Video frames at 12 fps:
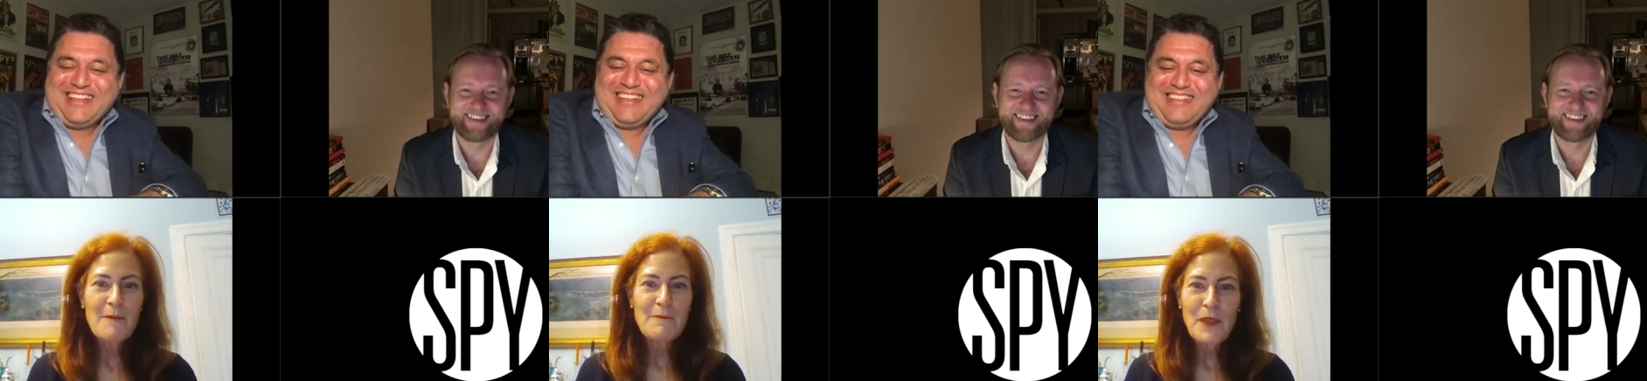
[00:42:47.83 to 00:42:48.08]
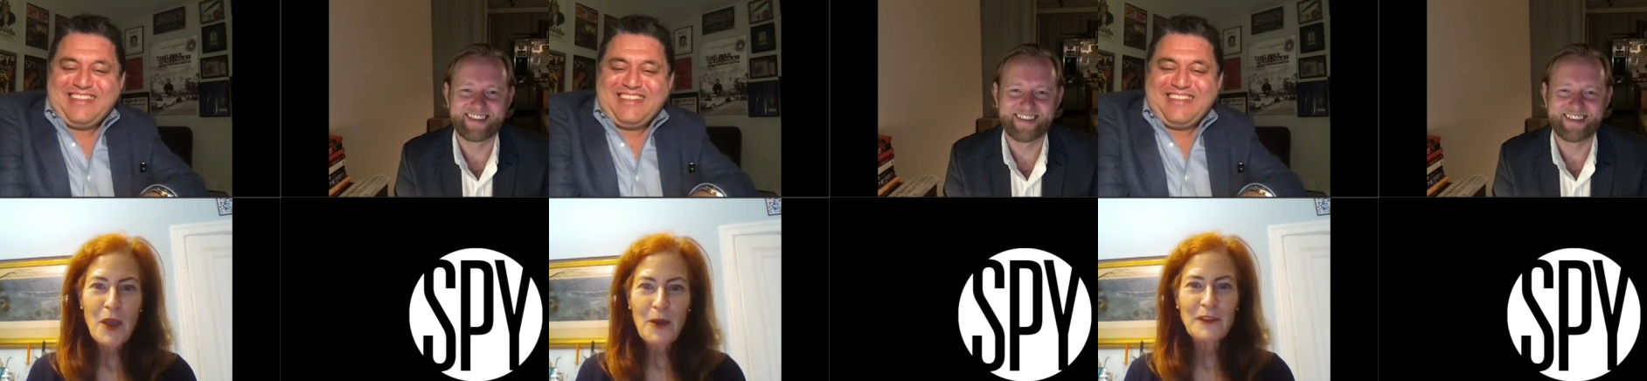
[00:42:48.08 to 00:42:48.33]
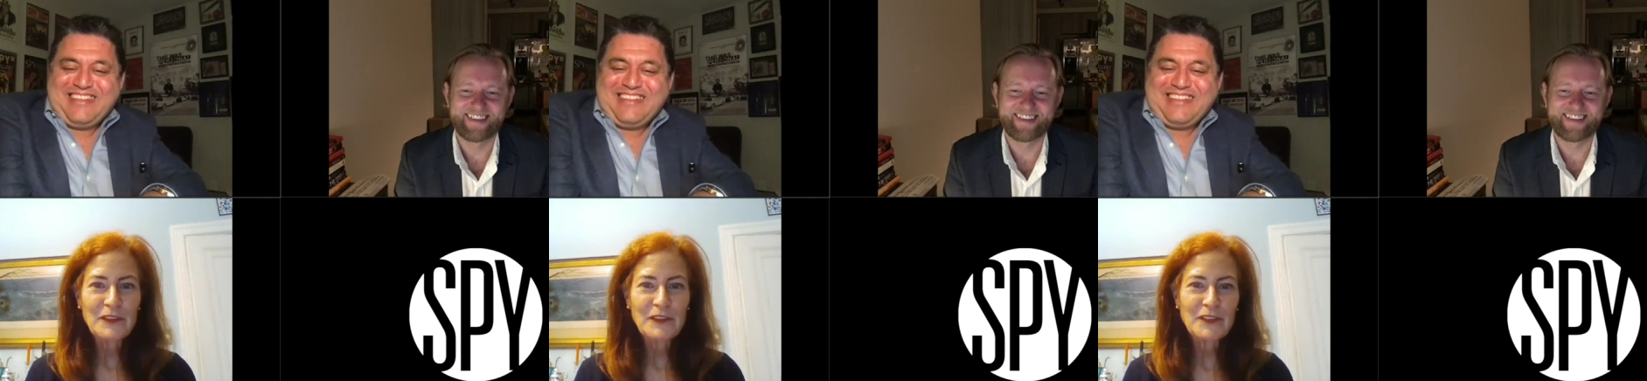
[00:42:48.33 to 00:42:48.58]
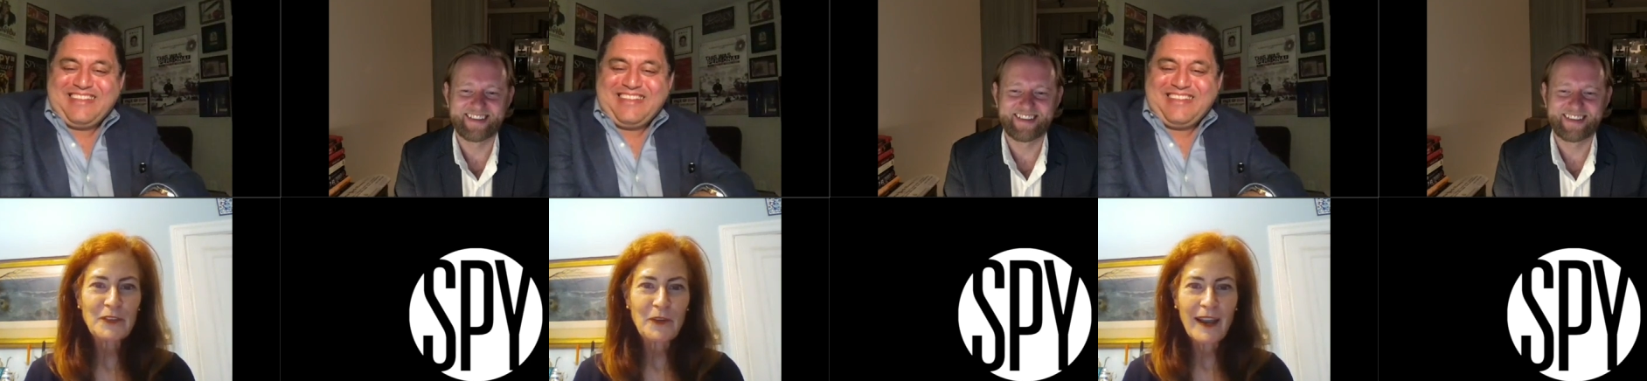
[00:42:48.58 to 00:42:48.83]
Speaker 1: um, oh,
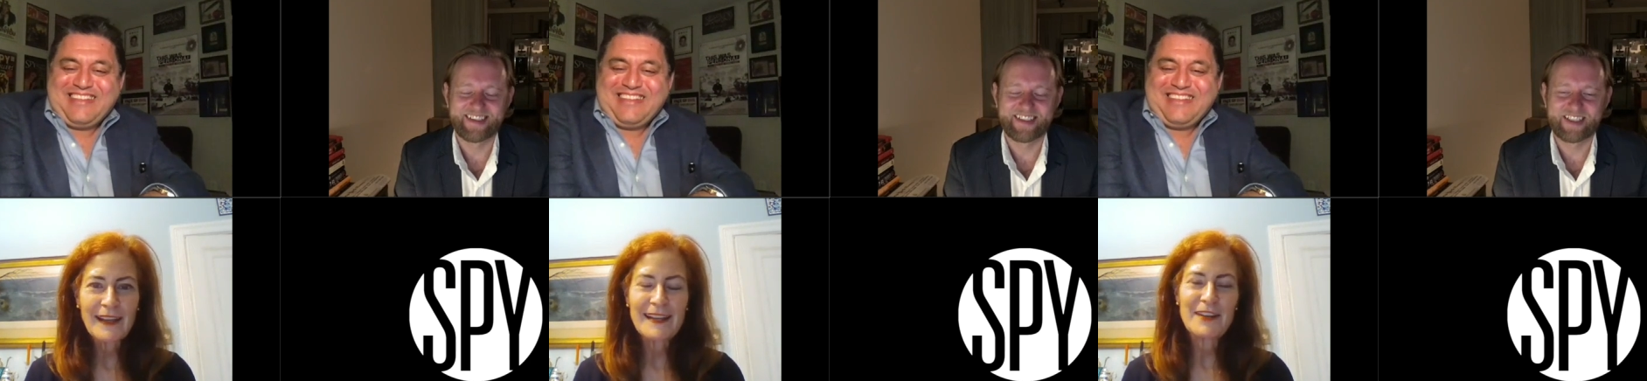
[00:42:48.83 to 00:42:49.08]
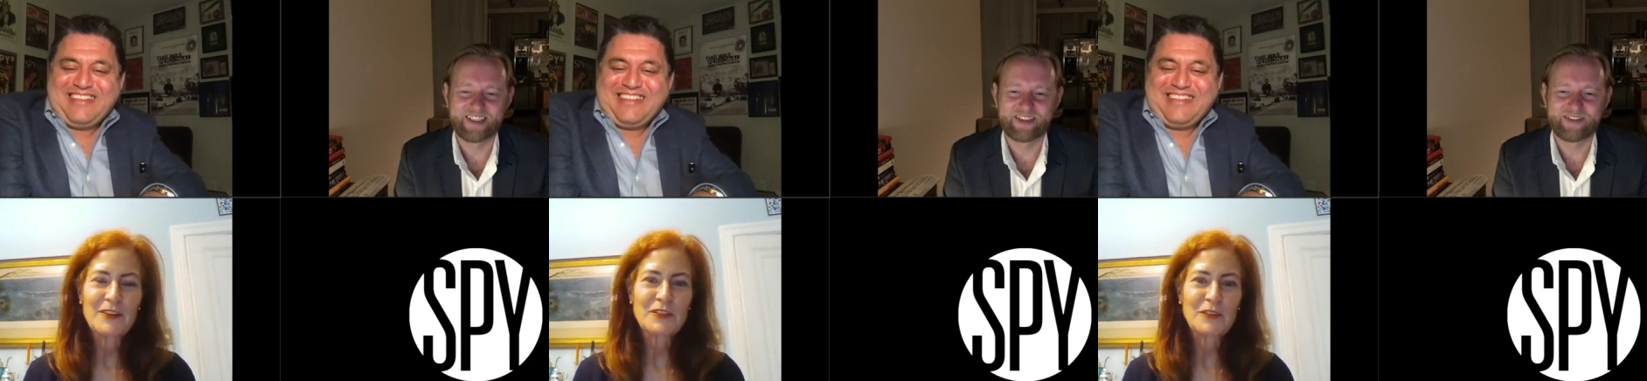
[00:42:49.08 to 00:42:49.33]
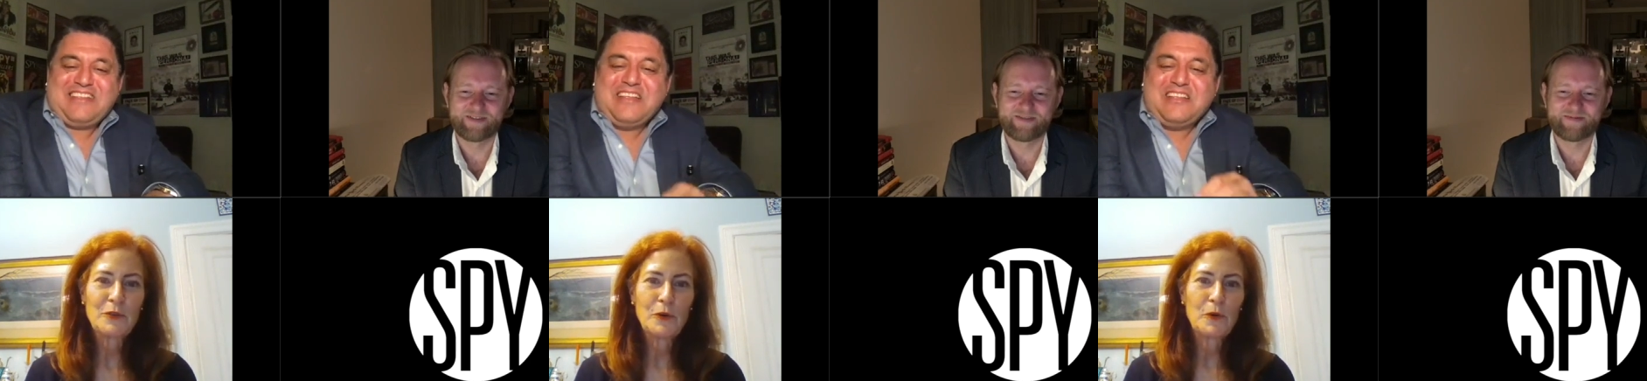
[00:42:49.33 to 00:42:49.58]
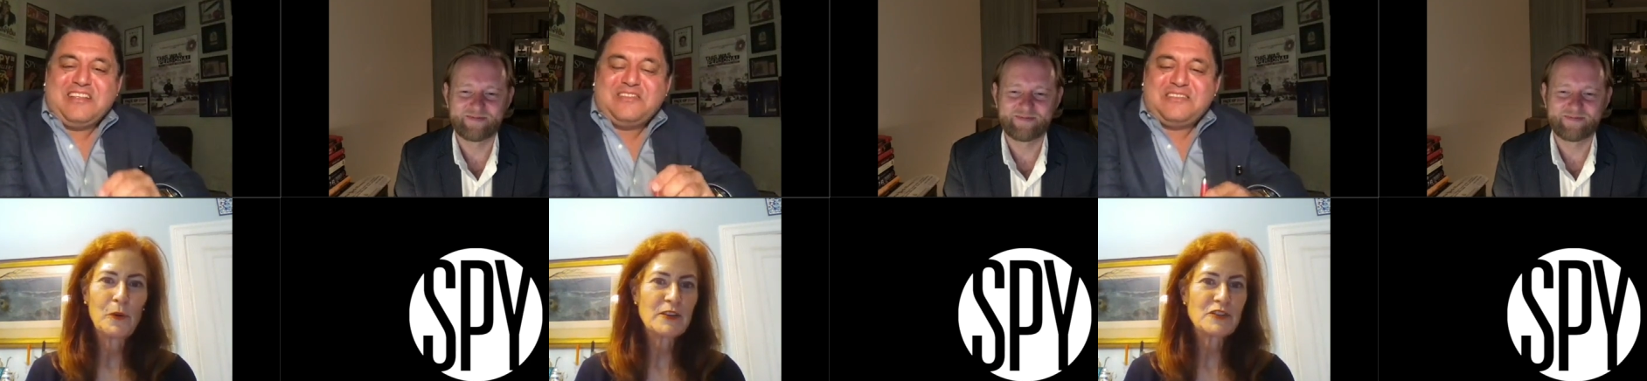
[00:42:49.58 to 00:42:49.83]
this is great. Here's a
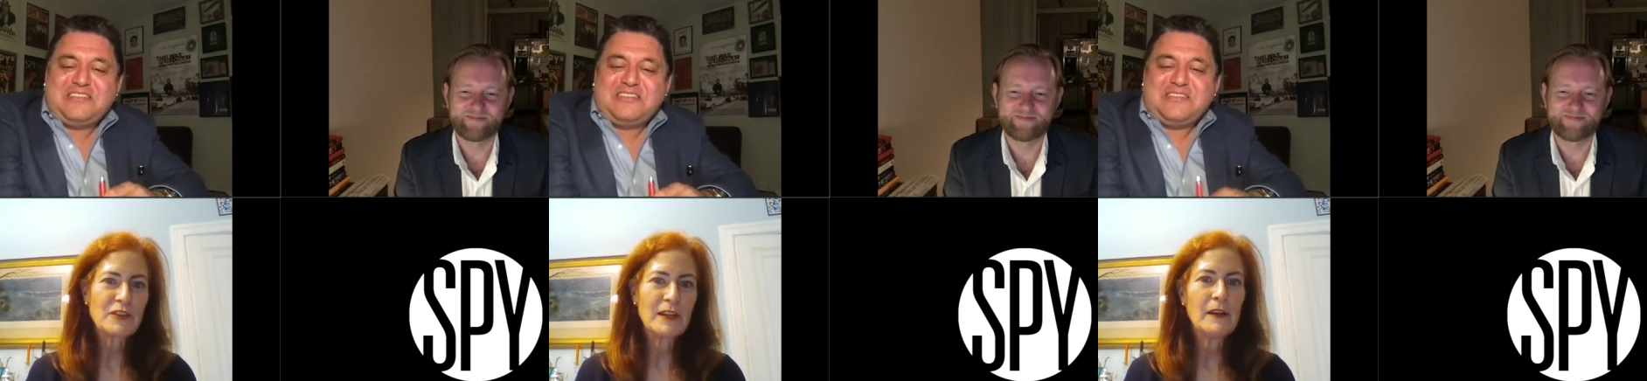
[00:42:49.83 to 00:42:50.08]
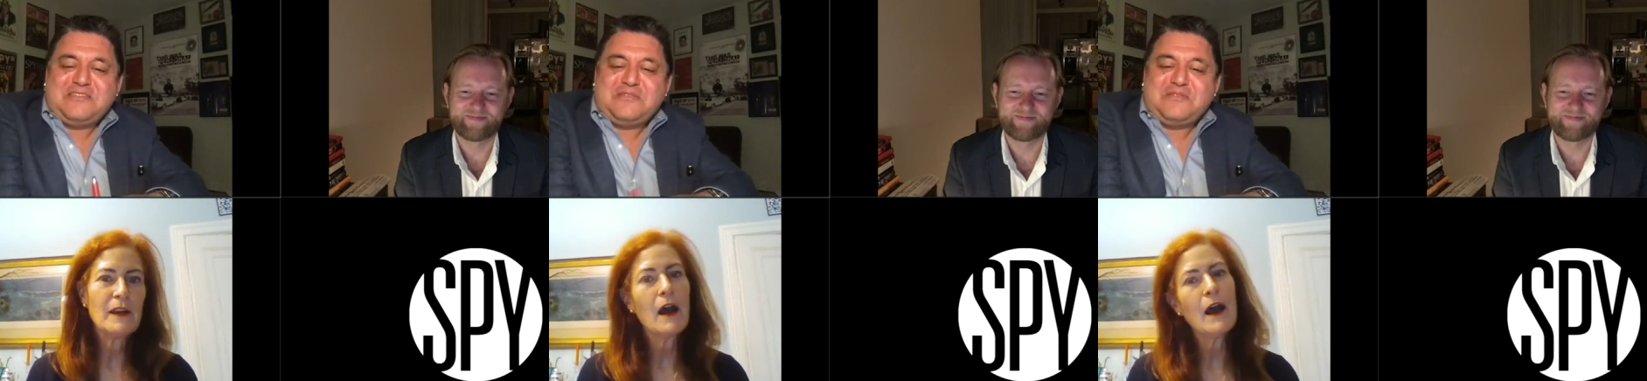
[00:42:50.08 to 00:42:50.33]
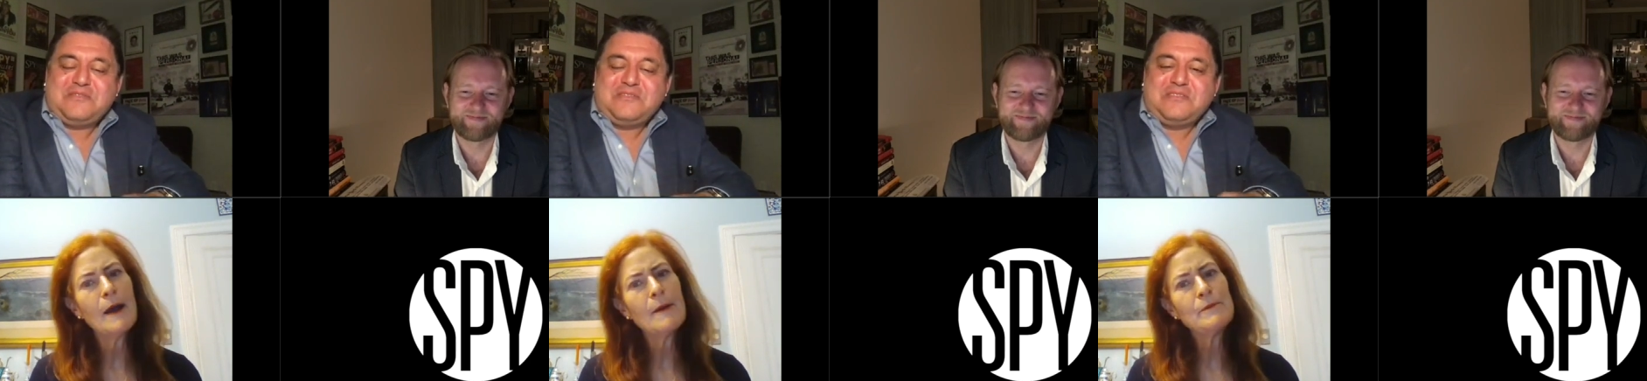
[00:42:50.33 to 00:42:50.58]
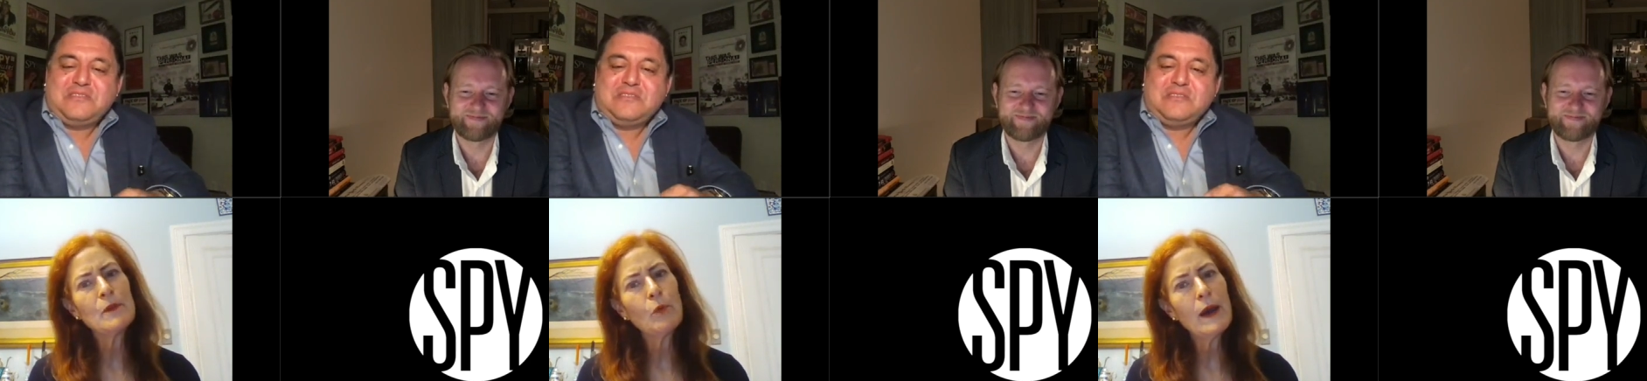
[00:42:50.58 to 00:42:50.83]
cool question.
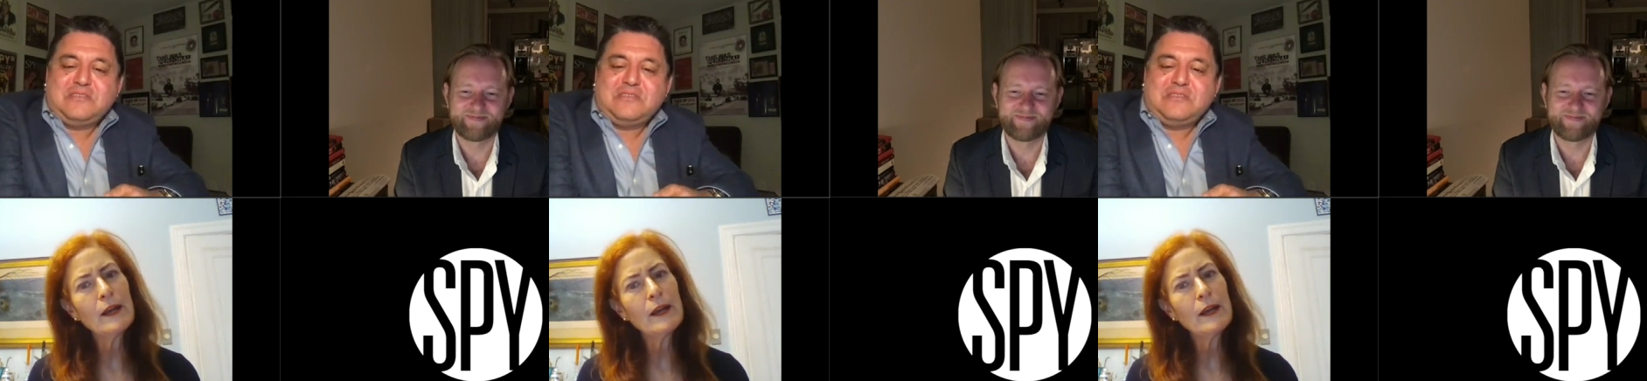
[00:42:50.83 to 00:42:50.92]
Um,